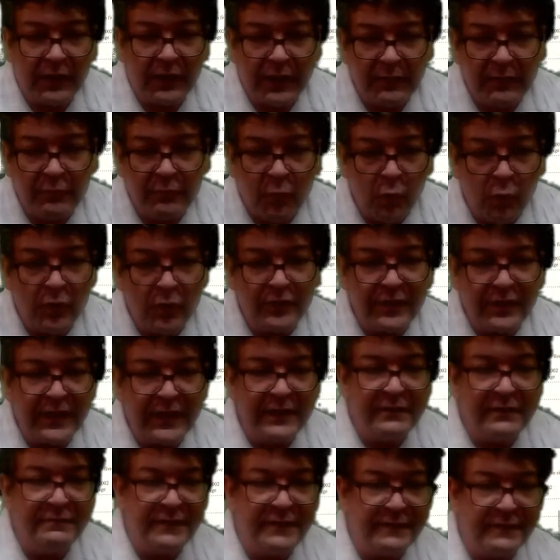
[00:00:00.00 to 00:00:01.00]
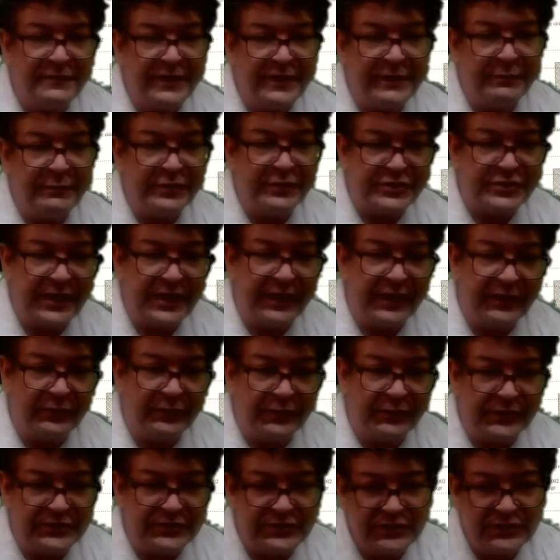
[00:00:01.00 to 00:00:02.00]
More than 15%
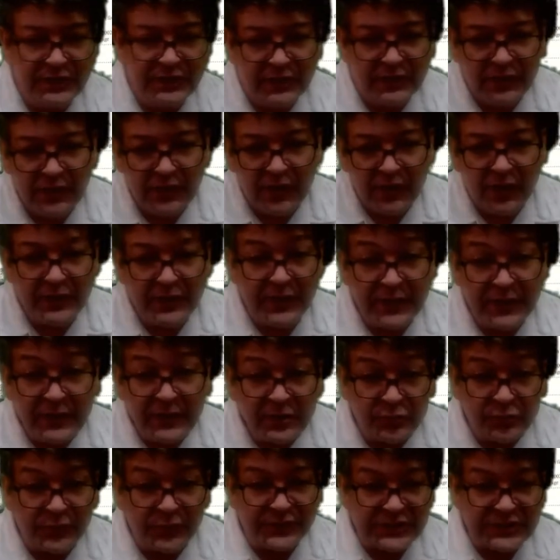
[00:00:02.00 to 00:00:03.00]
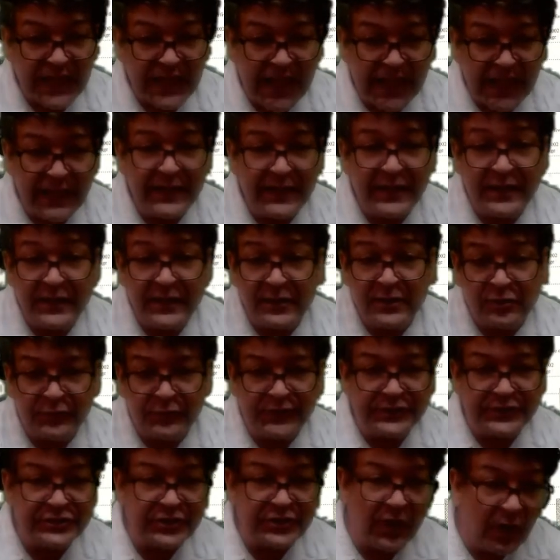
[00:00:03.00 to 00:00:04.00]
increase. An
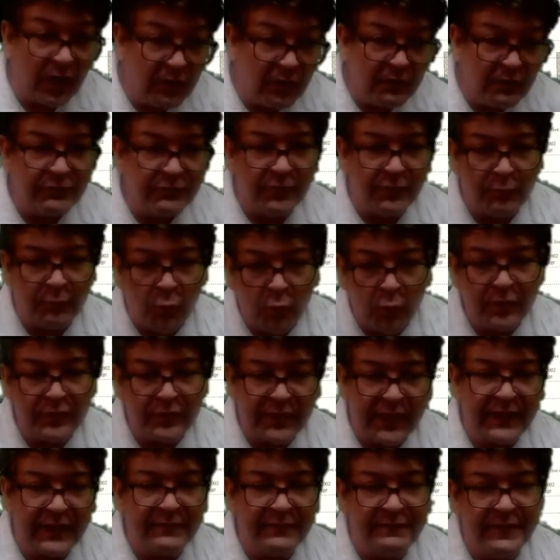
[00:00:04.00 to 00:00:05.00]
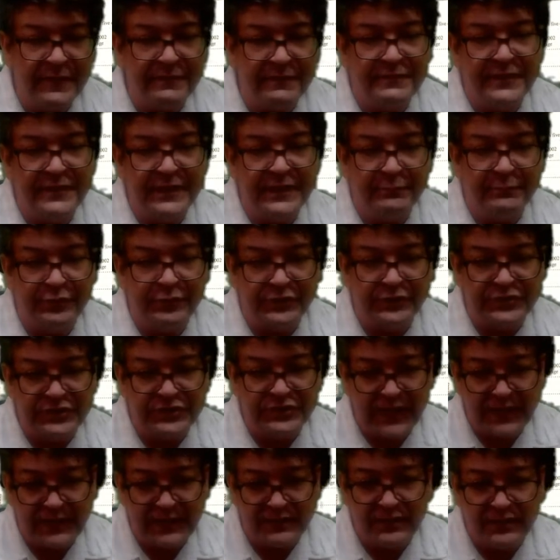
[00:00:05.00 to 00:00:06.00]
increase of more than
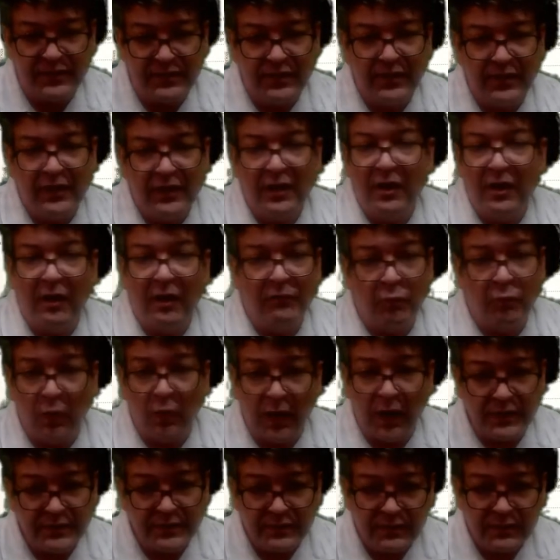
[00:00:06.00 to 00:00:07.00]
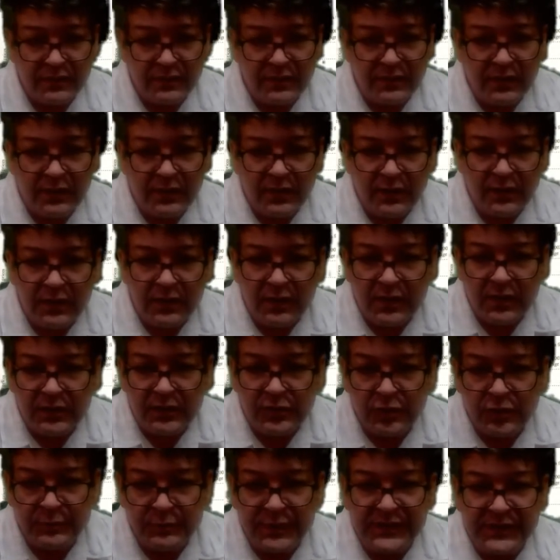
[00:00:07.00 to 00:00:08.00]
15% of what?
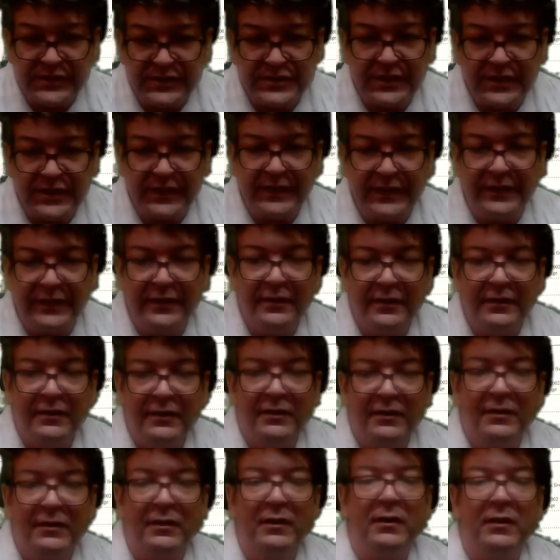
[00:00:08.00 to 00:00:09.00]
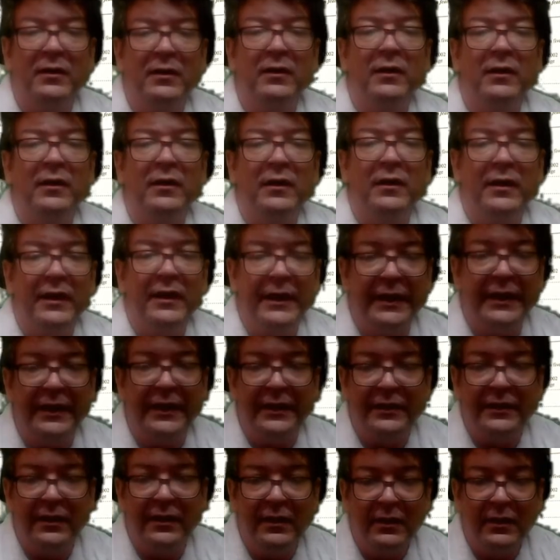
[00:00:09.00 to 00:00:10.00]
Could be seen
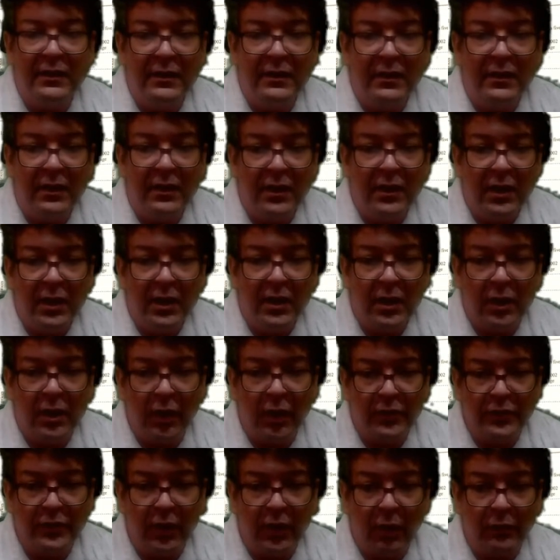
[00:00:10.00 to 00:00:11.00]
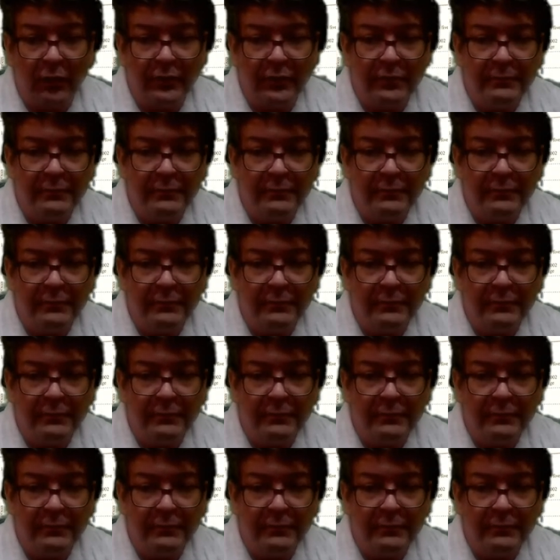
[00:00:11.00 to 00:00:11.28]
in London.